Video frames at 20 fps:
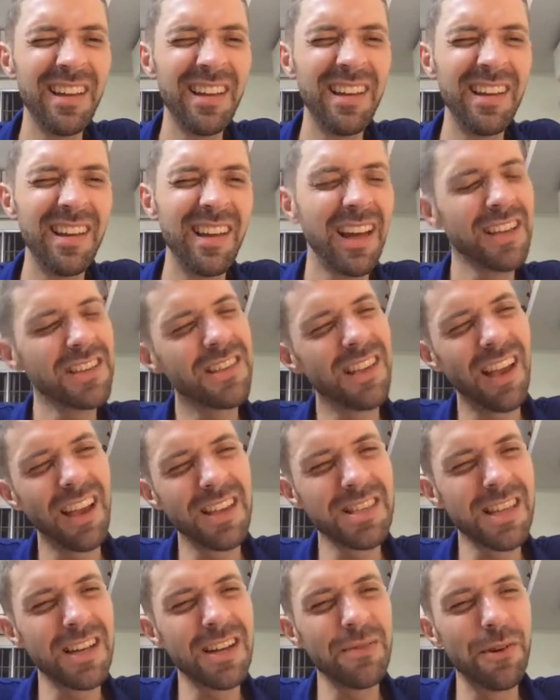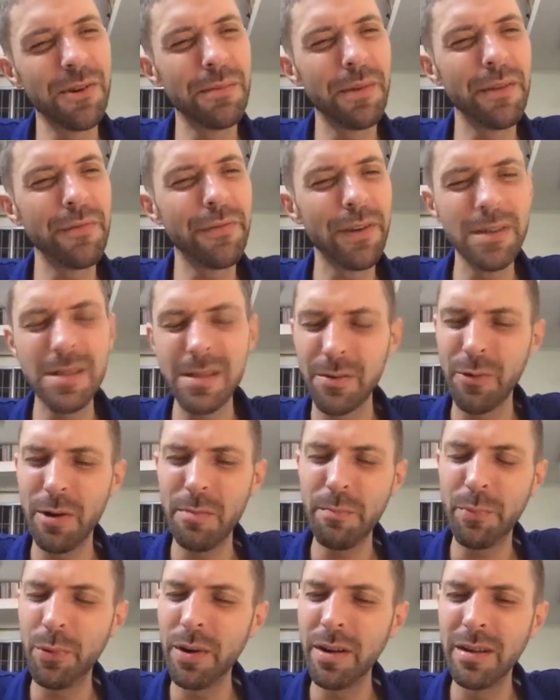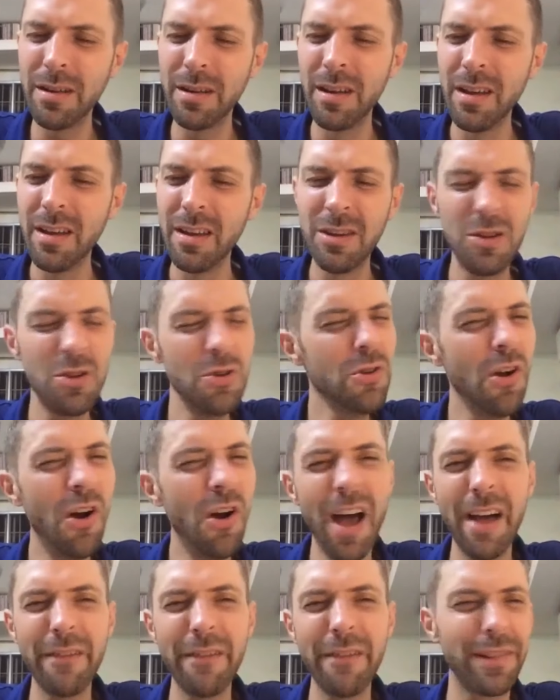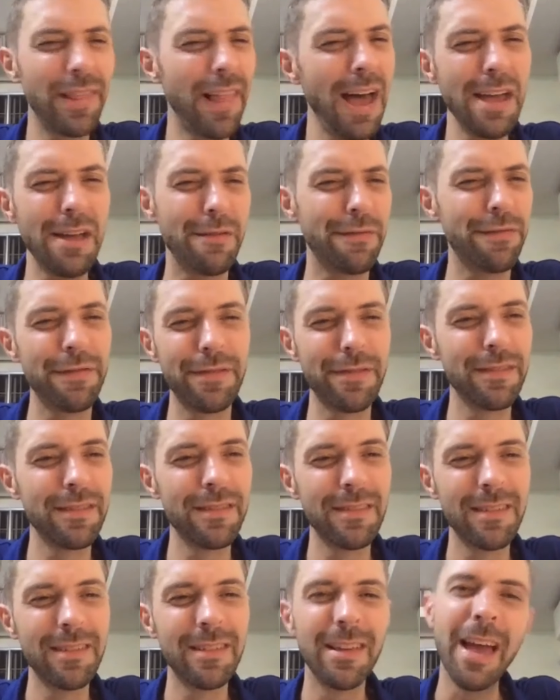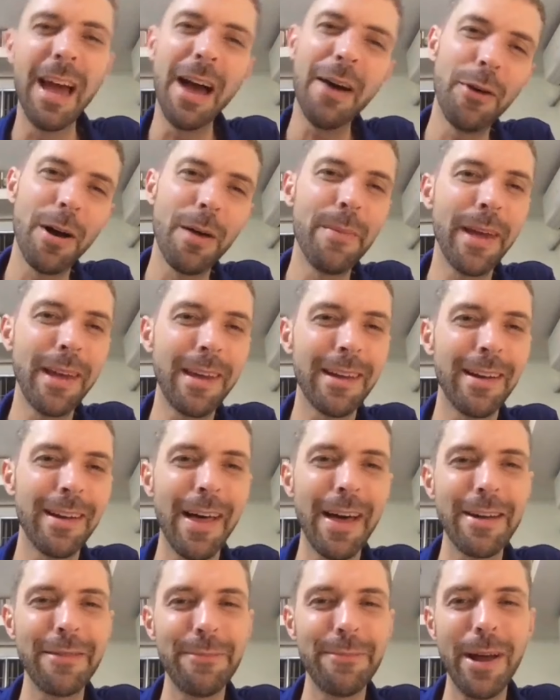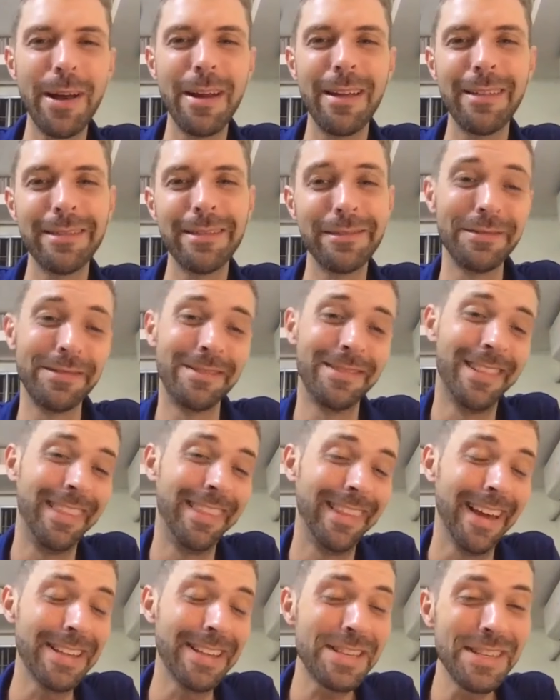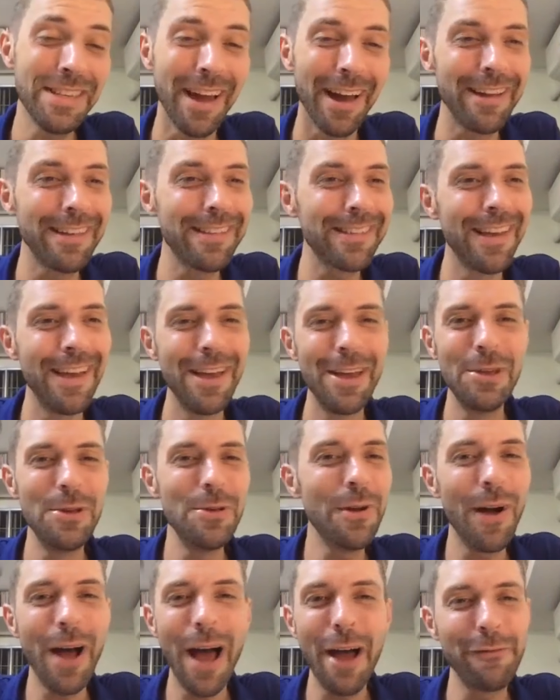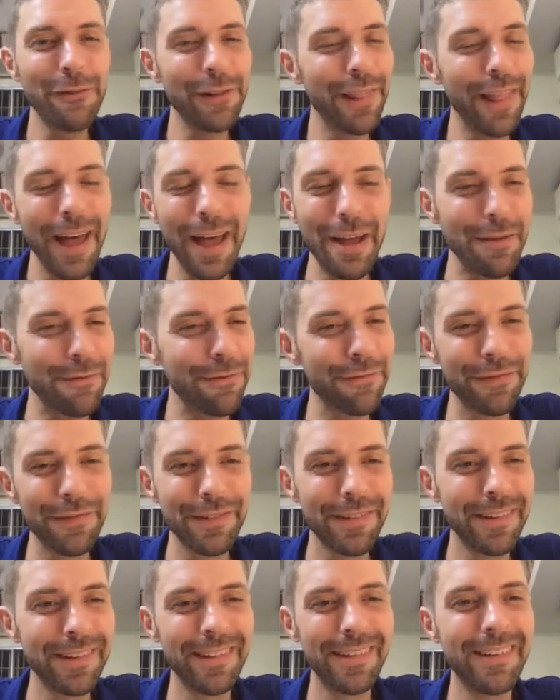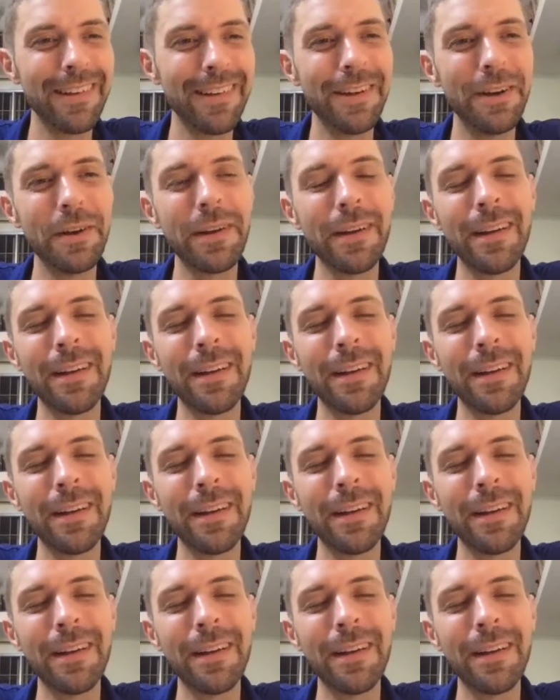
I said to one of my friends at one point, you don't have a life. Yeah, well, I'm making a lot of money. That's nice. You don't have a life. Okay.